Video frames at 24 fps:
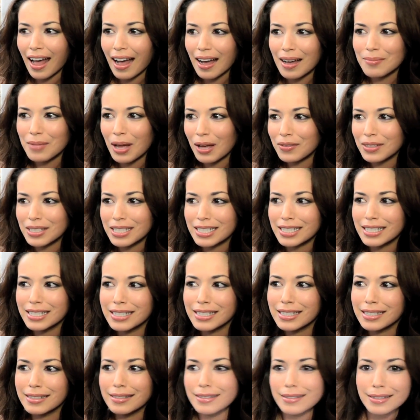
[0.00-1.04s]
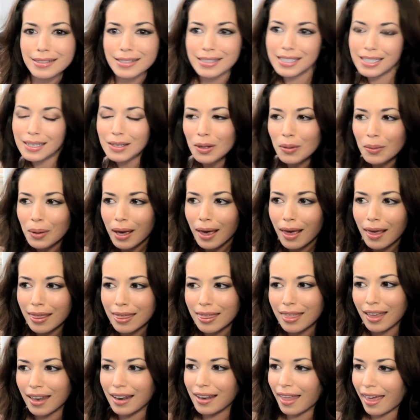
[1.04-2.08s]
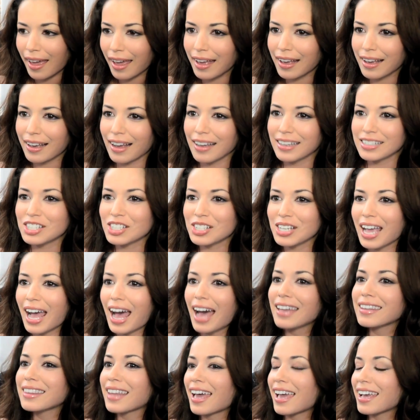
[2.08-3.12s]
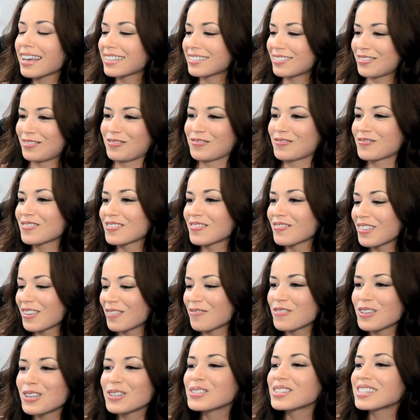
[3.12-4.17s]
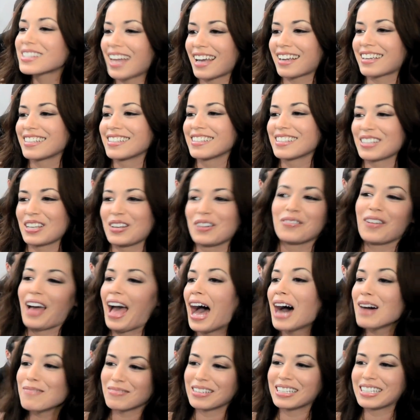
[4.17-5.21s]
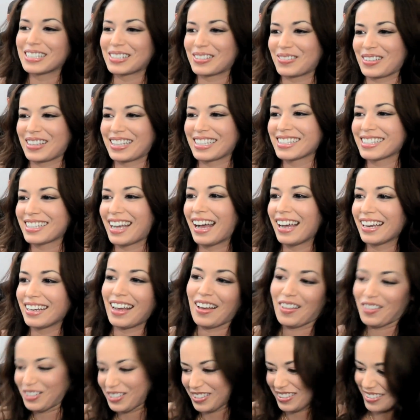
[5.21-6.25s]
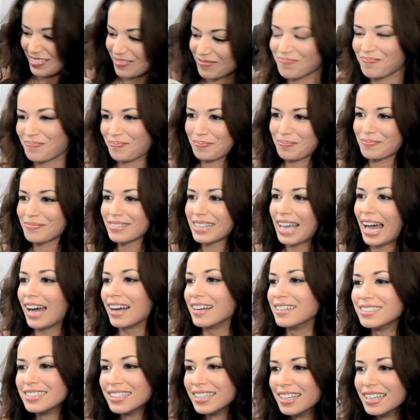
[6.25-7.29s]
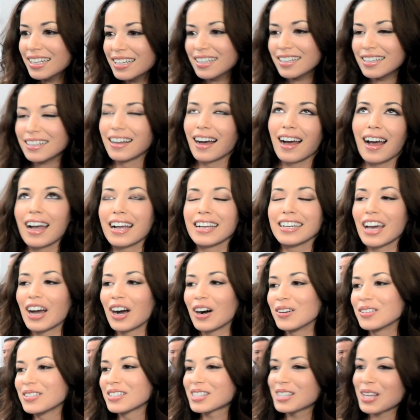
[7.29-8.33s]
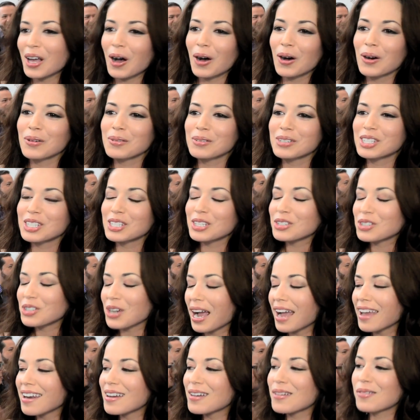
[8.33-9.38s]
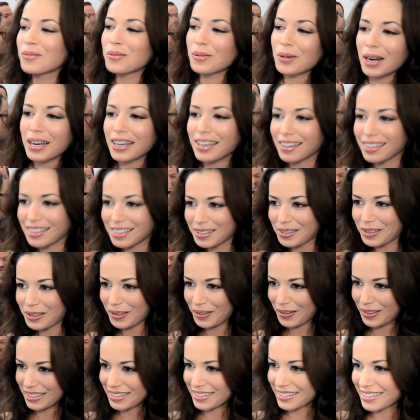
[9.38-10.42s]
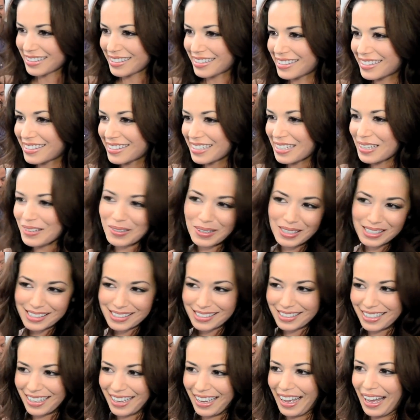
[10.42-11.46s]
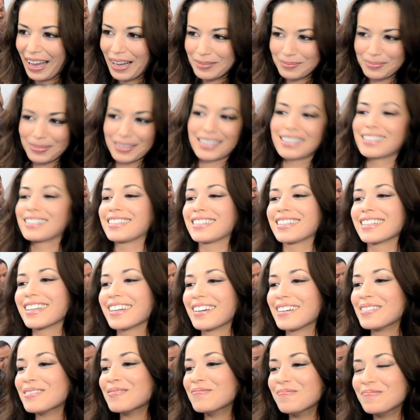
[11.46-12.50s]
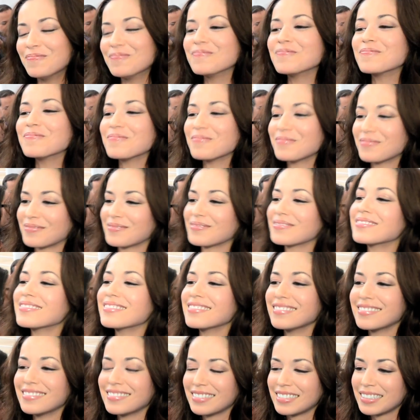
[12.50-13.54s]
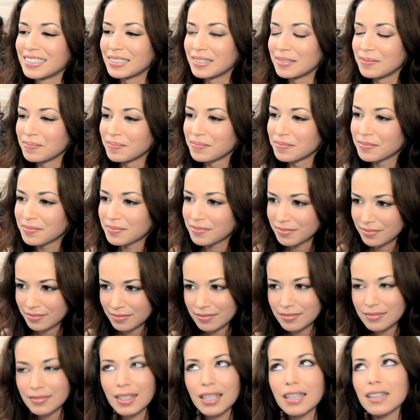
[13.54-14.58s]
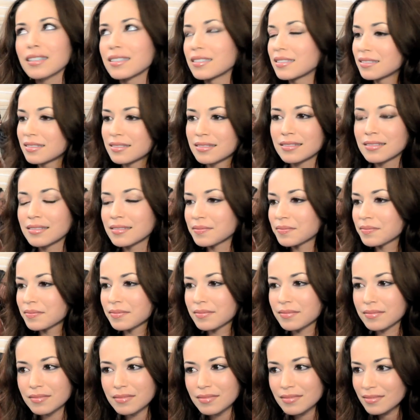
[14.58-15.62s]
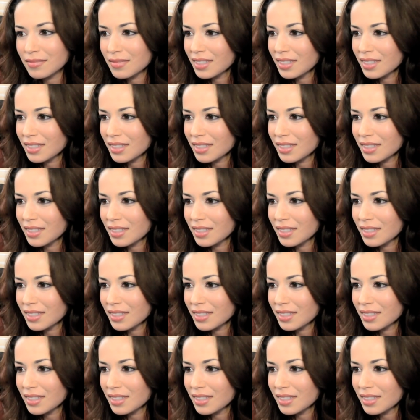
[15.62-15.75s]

I'm having to deal with, and like she had like a few seconds of happiness with this guy. And that's it. Yeah, at all. I know. So we're still trying to work it through and see what's going to happen, you know? Absolutely. So 50th anniversary, huge.